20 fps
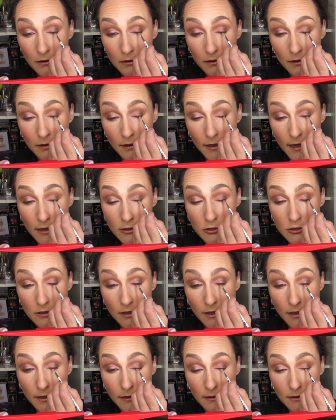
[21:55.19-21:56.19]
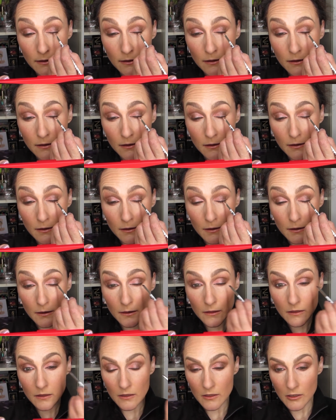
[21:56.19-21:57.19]
the lash line,
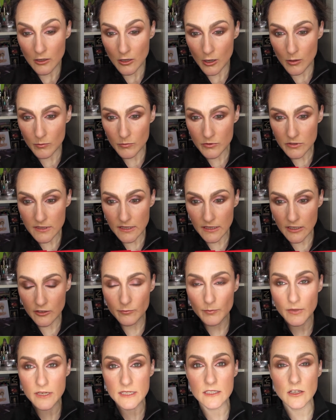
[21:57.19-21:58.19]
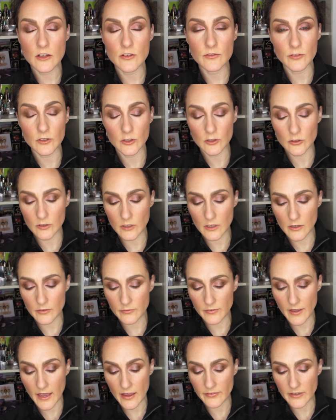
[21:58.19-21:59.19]
almost to give myself a look
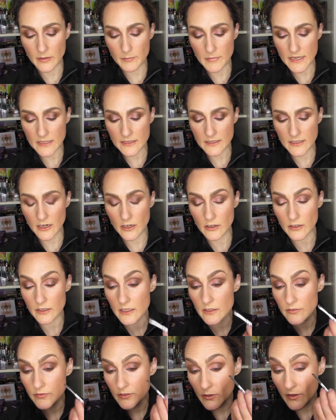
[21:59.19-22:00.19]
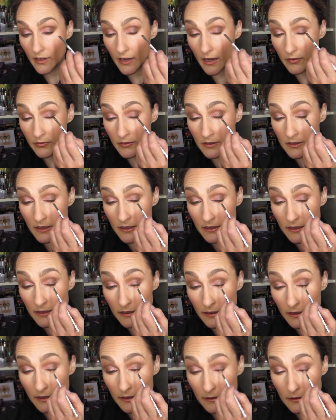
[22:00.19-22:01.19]
of having mascara, even though I haven't done
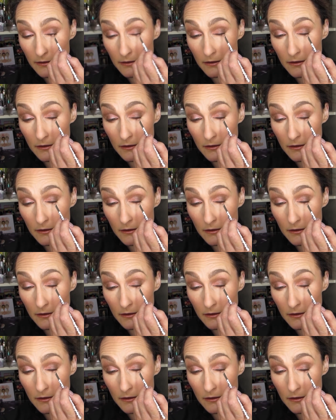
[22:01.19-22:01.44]
it yet.